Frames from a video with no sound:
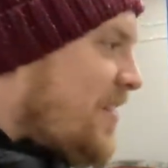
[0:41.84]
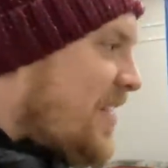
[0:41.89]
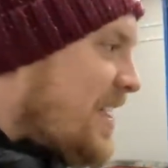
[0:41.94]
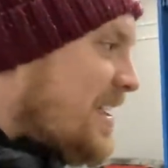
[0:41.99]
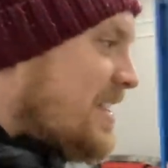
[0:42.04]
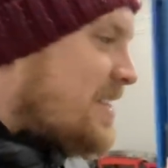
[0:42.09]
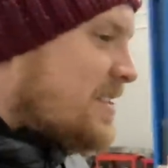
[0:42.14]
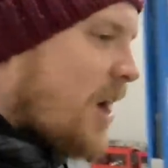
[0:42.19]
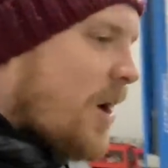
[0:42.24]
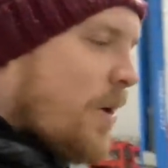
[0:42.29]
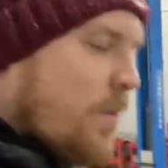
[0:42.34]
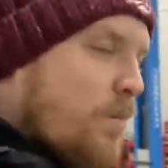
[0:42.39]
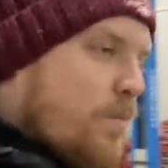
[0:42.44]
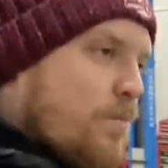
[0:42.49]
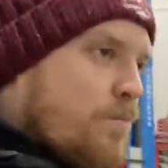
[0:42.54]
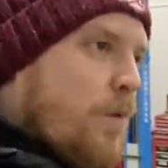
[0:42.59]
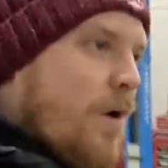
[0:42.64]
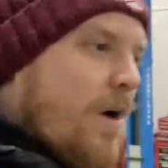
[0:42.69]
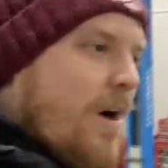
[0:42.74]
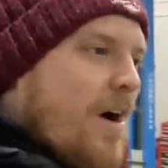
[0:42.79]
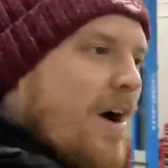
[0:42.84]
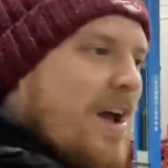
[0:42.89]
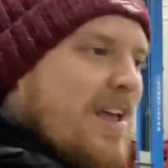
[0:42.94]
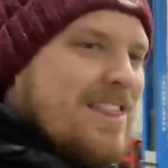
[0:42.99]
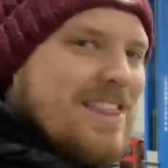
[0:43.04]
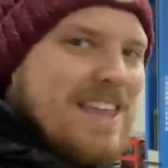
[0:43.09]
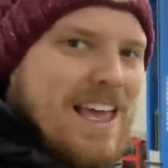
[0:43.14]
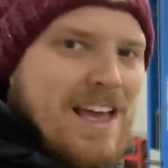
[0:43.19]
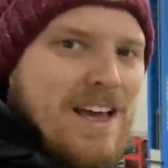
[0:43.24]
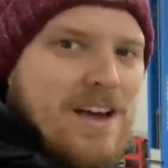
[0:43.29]
these, what I
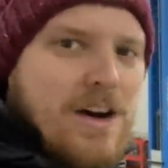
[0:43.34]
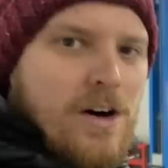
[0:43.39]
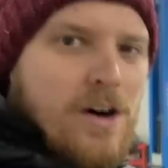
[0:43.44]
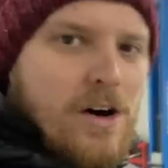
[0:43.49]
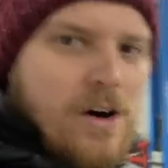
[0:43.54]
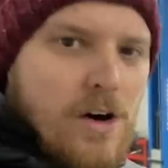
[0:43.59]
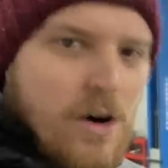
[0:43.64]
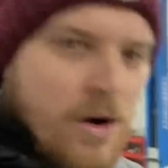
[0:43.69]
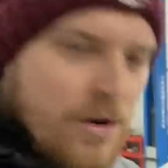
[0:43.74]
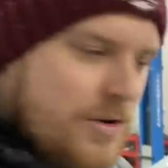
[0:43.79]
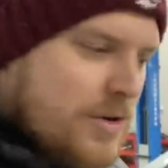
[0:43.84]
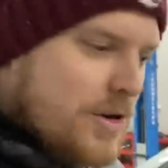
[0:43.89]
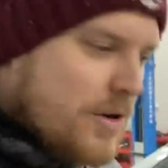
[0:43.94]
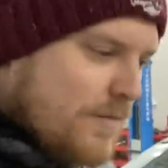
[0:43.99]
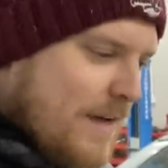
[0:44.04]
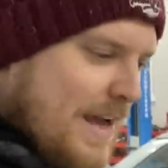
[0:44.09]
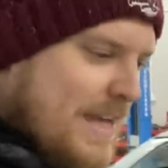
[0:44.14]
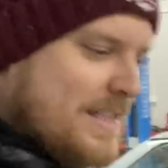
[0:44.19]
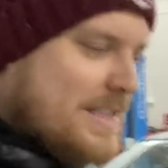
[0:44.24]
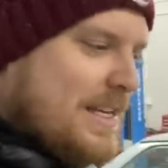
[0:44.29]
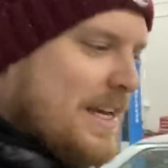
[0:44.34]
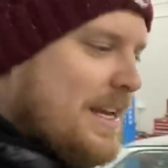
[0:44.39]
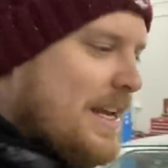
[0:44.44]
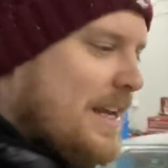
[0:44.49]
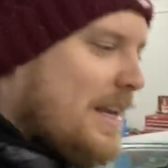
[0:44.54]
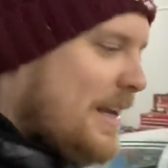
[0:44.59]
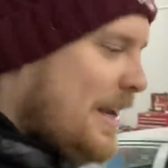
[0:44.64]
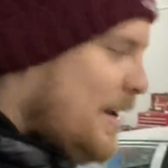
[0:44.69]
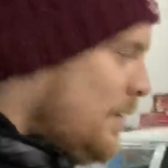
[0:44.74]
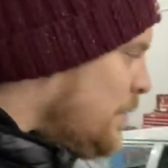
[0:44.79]
think are underrated
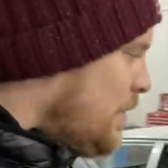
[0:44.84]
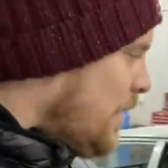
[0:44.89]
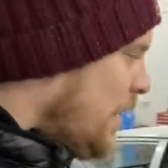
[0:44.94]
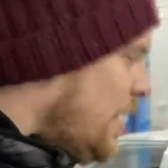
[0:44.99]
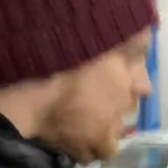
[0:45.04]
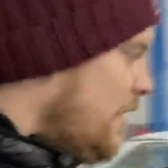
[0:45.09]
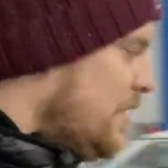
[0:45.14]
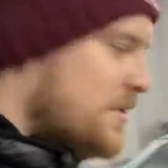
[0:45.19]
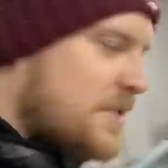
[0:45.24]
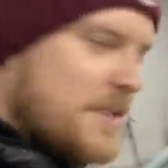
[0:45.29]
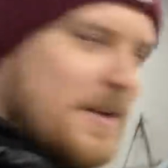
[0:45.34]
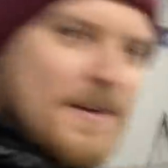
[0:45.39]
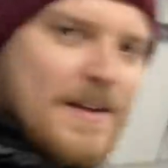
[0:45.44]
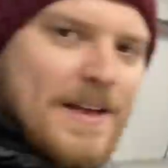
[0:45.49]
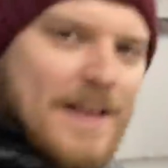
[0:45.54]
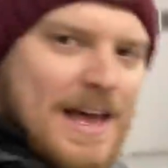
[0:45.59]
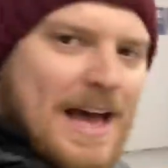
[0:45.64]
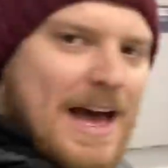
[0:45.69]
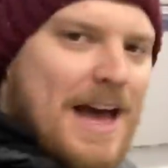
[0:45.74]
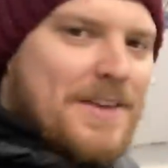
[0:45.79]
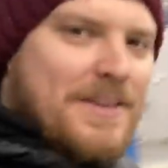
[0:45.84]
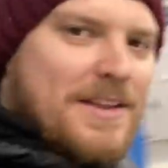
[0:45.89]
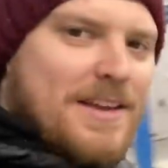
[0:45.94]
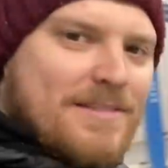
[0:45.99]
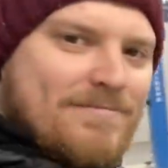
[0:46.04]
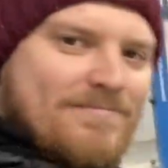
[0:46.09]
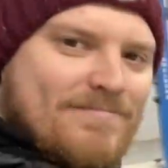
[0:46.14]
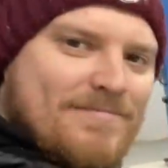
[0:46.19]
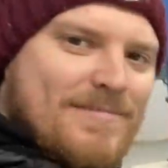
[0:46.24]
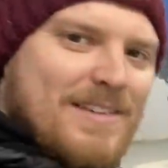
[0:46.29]
little cars, and
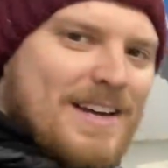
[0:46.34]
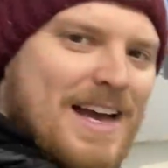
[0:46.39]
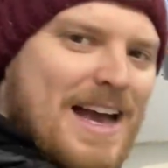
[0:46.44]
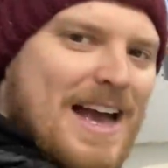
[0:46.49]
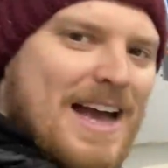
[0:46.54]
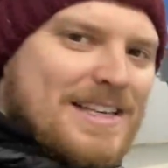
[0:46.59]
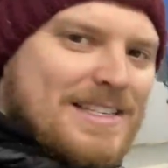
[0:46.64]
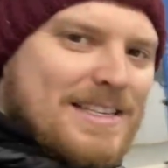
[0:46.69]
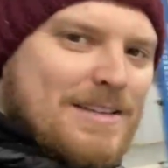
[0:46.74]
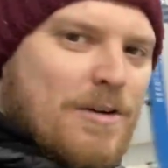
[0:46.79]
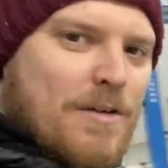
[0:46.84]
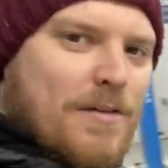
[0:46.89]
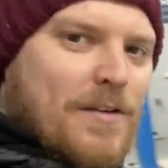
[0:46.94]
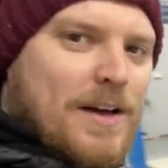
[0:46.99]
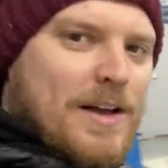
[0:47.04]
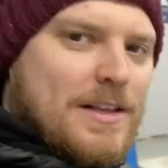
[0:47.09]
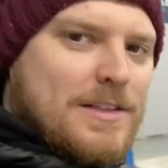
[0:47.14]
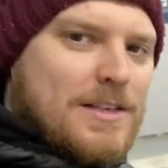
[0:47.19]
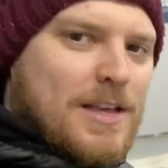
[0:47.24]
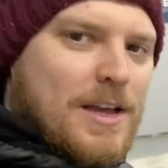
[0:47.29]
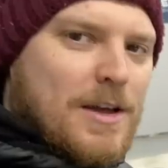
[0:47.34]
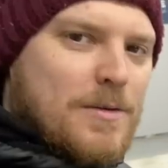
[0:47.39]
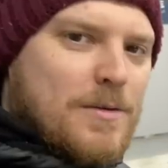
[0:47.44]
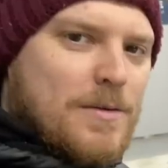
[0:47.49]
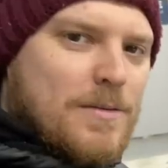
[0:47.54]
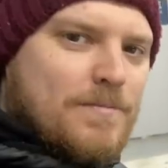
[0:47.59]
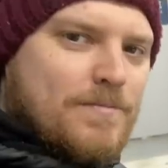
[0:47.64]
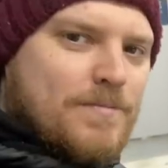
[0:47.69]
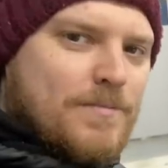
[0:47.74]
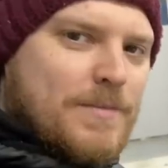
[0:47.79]
as they refer to,
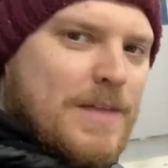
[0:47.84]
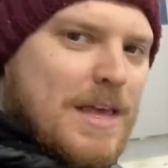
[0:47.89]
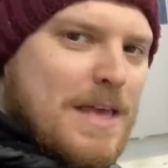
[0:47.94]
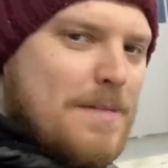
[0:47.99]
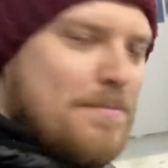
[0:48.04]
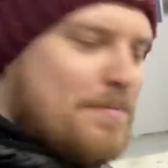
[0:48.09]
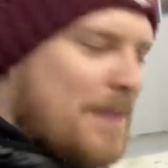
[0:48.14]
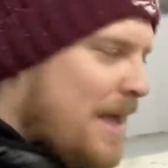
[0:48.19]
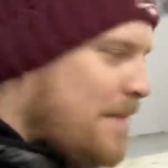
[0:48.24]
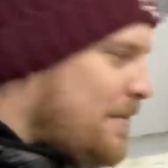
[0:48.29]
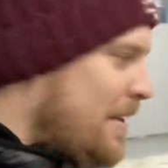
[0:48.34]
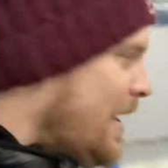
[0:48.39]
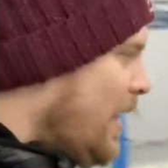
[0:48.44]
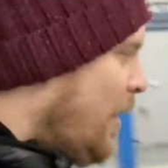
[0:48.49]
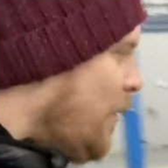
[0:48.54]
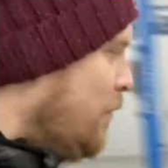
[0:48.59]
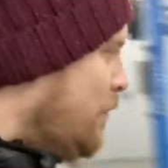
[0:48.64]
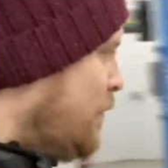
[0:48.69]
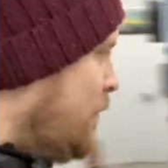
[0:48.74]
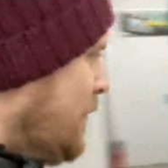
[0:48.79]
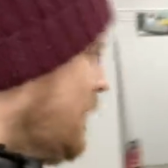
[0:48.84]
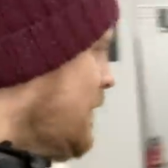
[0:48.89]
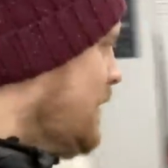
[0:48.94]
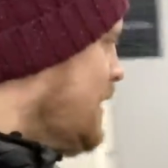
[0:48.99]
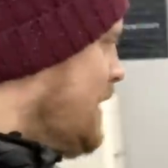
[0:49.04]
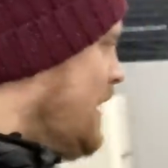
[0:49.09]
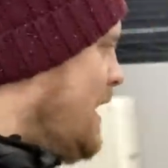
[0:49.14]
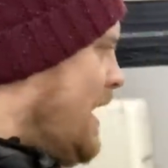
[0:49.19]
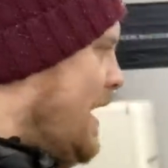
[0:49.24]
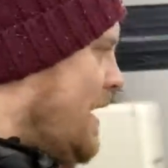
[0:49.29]
the baby Golf.
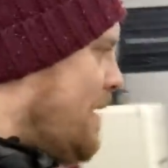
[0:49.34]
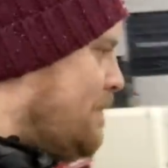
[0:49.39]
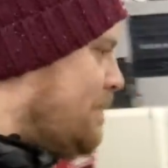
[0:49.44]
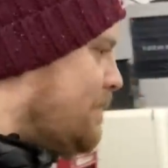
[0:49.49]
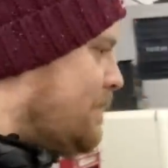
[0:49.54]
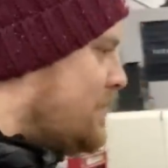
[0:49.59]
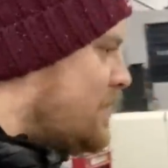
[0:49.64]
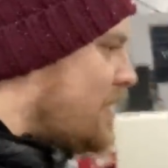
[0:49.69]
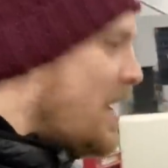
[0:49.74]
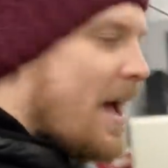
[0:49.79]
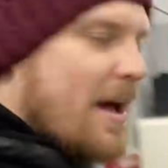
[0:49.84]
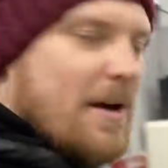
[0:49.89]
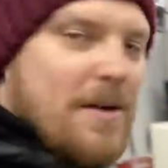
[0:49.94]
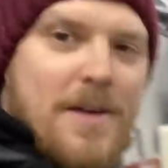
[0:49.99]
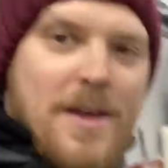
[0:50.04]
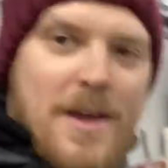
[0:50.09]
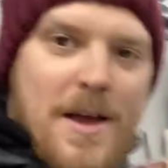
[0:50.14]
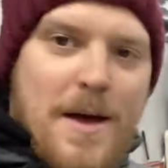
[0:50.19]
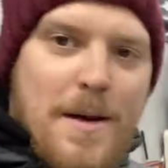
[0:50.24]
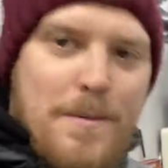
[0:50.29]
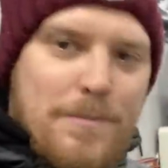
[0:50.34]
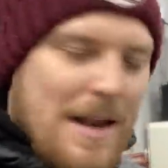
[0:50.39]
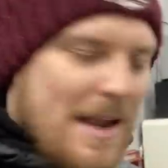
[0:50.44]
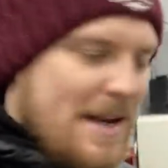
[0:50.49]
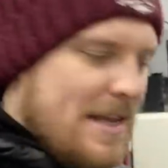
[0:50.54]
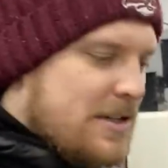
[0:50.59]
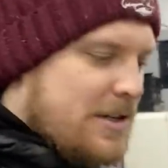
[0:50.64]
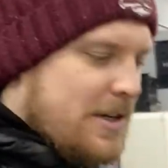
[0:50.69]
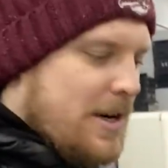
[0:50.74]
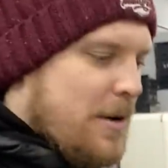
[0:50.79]
So yeah,
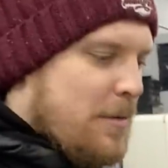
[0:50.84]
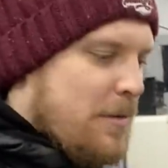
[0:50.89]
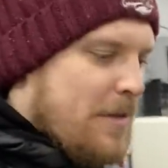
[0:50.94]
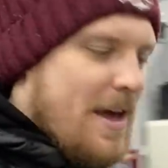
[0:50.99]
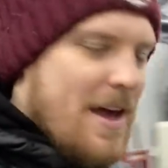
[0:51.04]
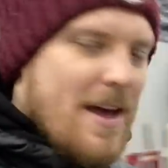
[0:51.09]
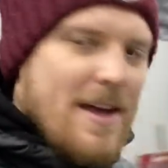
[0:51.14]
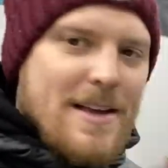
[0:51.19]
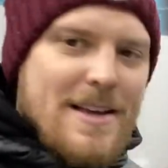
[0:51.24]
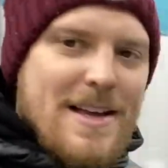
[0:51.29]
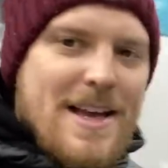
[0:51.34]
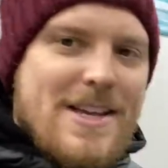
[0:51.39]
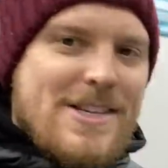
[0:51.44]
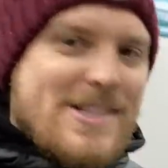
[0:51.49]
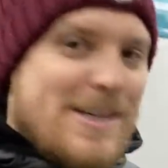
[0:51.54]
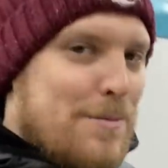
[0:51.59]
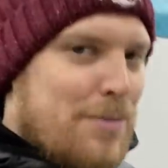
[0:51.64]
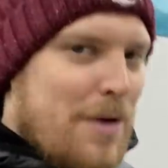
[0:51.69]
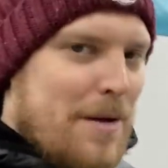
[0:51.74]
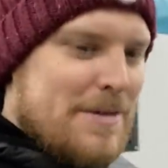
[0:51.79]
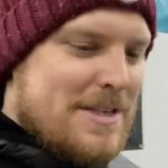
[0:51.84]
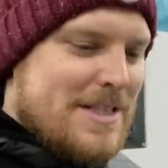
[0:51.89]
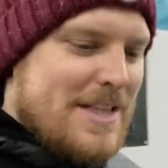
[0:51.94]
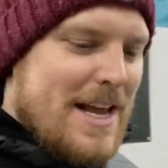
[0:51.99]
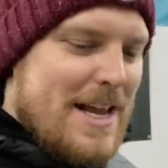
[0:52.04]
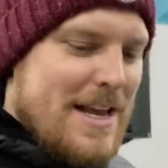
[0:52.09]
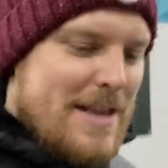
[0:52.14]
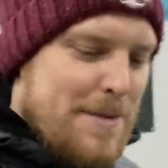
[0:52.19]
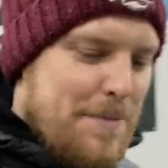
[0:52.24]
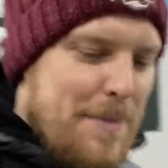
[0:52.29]
plenty to do with it. As you can probably
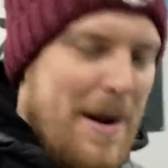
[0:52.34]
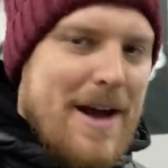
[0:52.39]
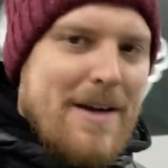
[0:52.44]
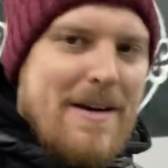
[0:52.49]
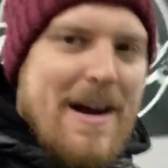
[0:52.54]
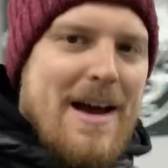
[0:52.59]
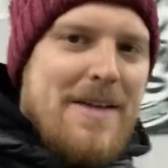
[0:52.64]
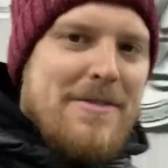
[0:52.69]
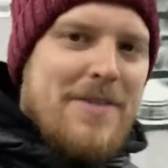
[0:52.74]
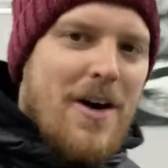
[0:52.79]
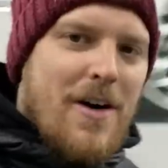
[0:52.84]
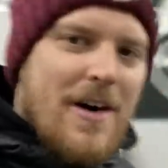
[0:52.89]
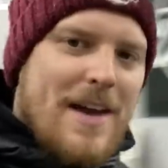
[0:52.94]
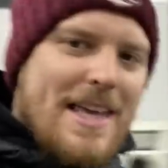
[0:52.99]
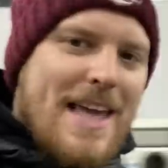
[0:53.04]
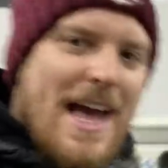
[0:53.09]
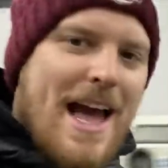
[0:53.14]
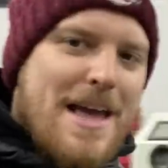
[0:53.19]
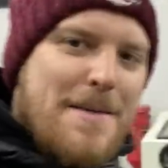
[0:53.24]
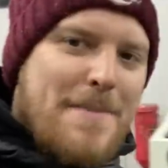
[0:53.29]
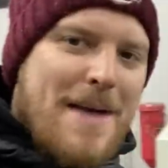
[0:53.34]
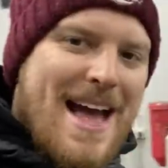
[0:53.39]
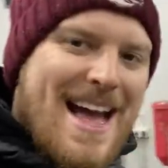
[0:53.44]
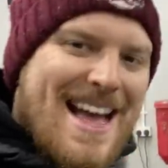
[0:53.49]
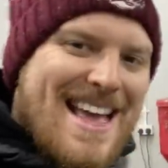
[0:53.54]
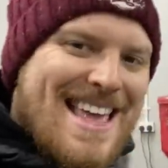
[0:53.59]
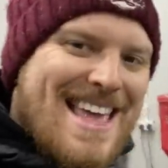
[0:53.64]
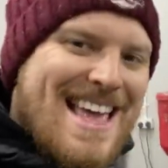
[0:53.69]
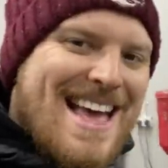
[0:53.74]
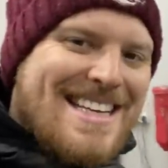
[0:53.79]
see in the background, I came
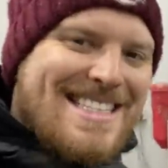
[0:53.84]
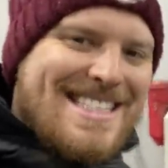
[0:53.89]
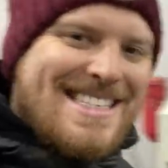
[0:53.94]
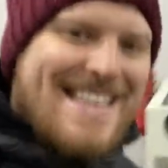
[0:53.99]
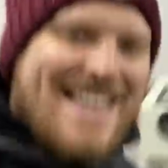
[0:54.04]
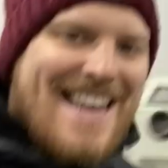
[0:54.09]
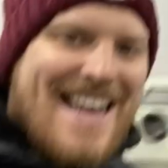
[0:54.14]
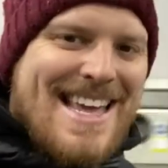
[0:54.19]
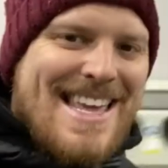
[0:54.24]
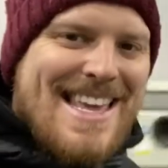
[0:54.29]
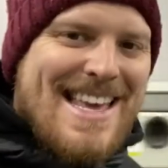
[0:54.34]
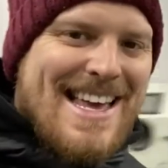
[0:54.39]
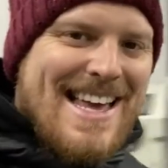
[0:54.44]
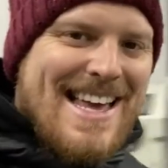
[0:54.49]
out yesterday